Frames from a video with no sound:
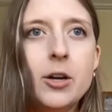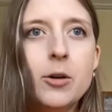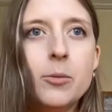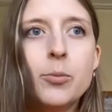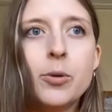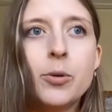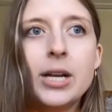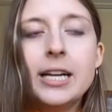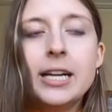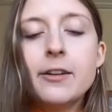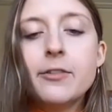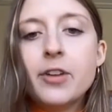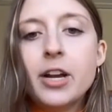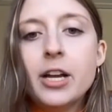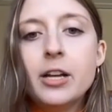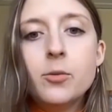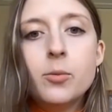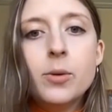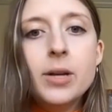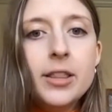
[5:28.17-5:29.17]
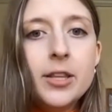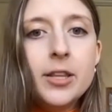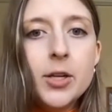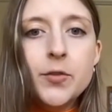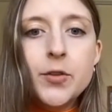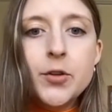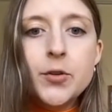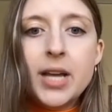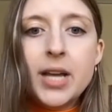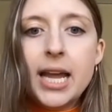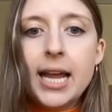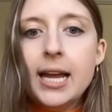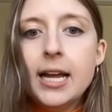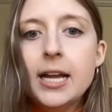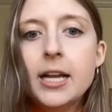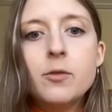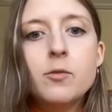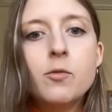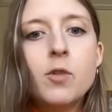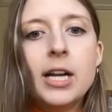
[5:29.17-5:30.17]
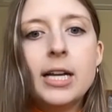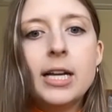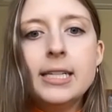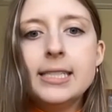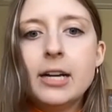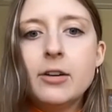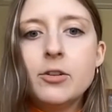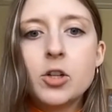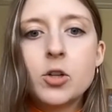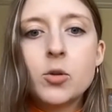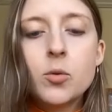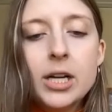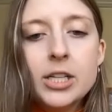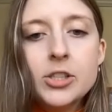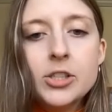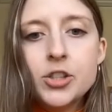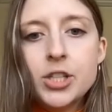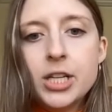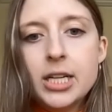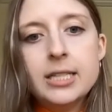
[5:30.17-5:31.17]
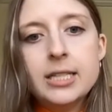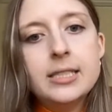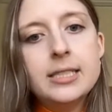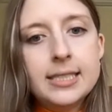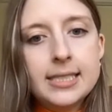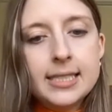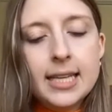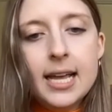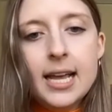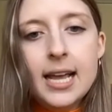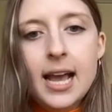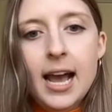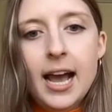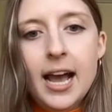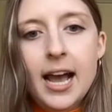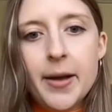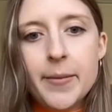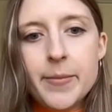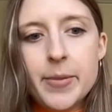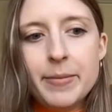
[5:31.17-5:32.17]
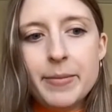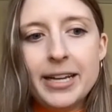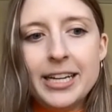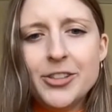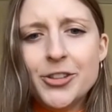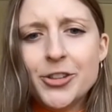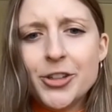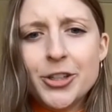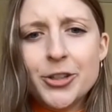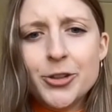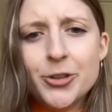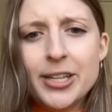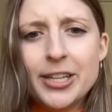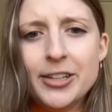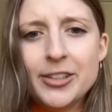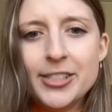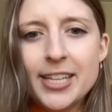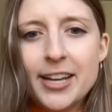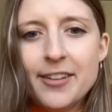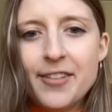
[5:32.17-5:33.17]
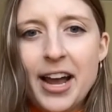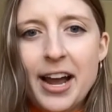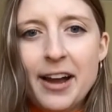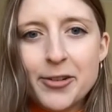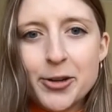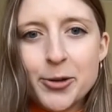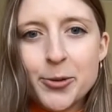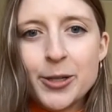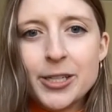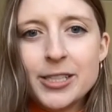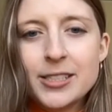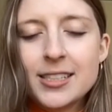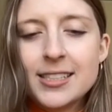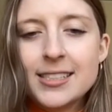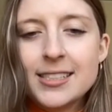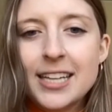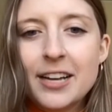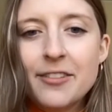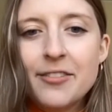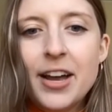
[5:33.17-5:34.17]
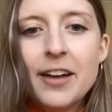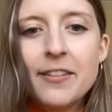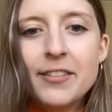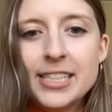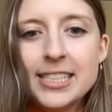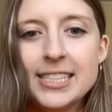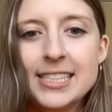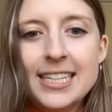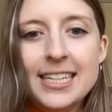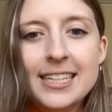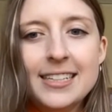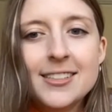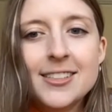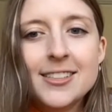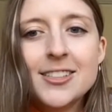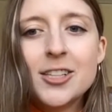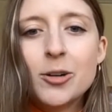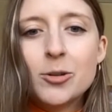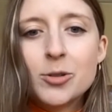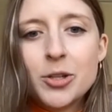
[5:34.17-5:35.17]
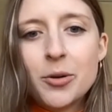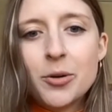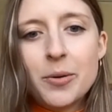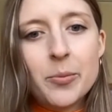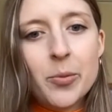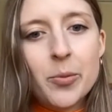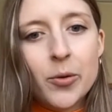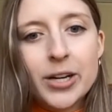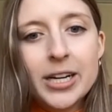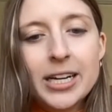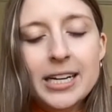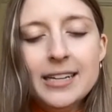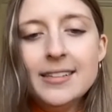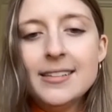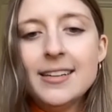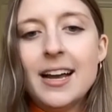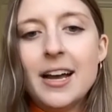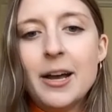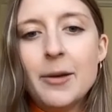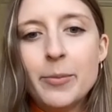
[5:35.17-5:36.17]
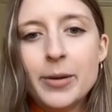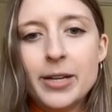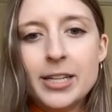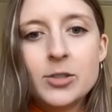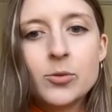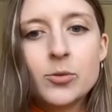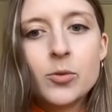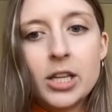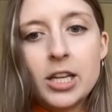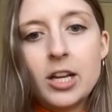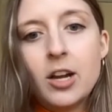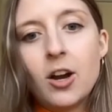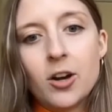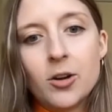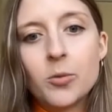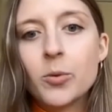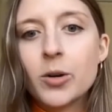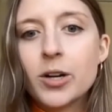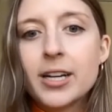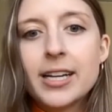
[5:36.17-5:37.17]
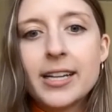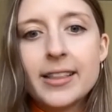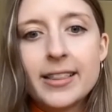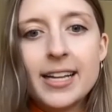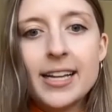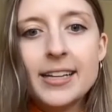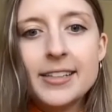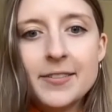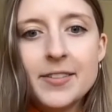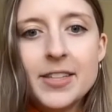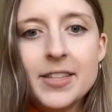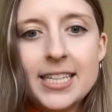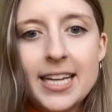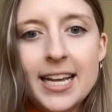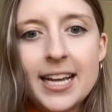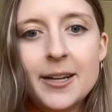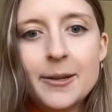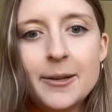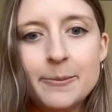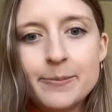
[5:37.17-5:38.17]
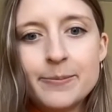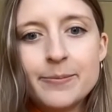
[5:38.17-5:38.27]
bringing a friend with you if you can, writing down your questions, and making sure you treat yourself afterwards, because self-advocacy is so, so important, but it's really hard work at the end of the day.